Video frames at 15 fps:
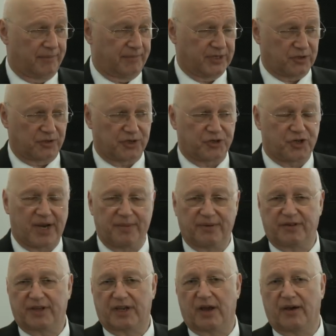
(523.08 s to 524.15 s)
He's also chairman
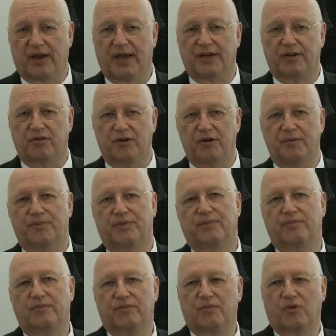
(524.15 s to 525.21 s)
of the Go Ahead Group.
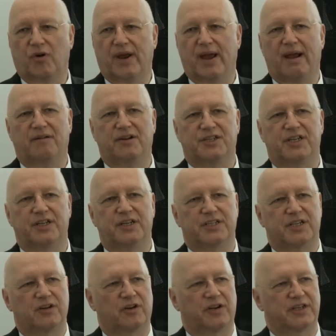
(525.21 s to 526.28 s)
Roy Harrison is
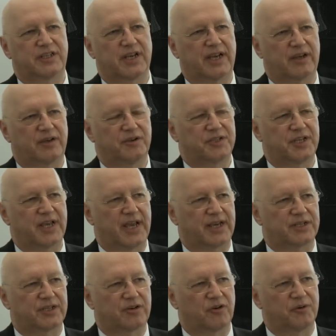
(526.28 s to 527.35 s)
a non-exec, who's the
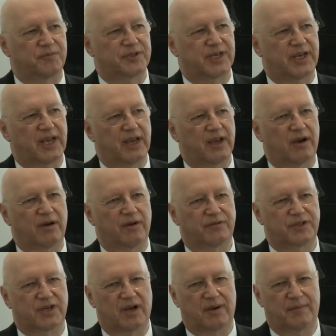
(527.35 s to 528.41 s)
ex-group CEO of
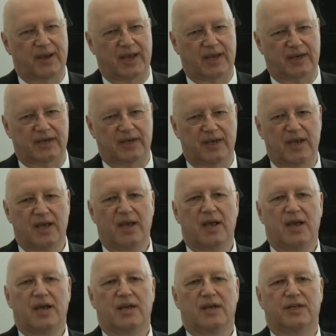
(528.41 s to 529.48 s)
Tarmac.
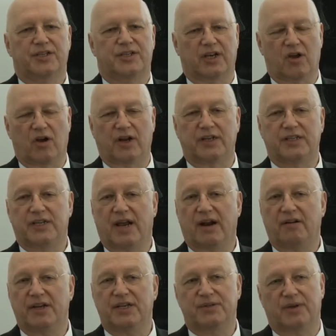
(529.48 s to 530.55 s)
Sir Colin
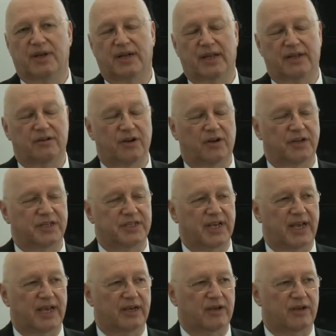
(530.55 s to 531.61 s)
Terry is another
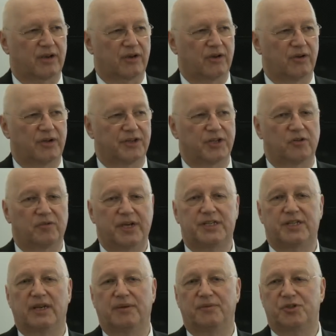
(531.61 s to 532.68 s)
non-exec, who until
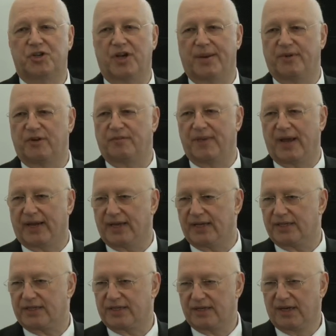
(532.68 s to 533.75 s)
recently was chairman of
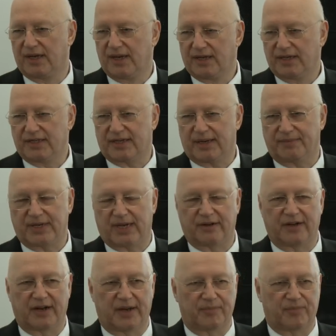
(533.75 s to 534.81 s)
Meggetts. He stepped down
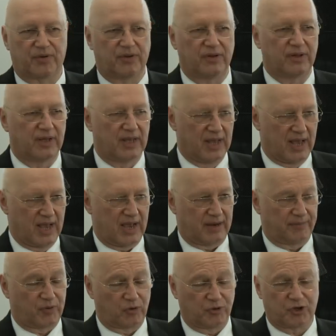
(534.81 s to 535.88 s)
in April.
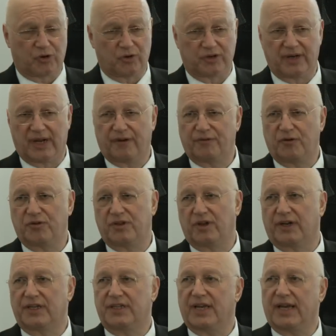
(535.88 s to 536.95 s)
And Paul Jordan, our fourth
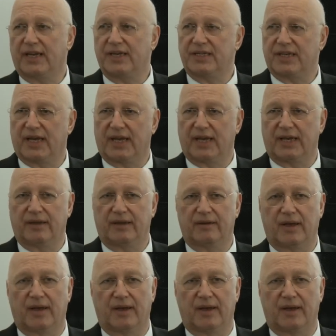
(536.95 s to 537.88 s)
non-exec, is a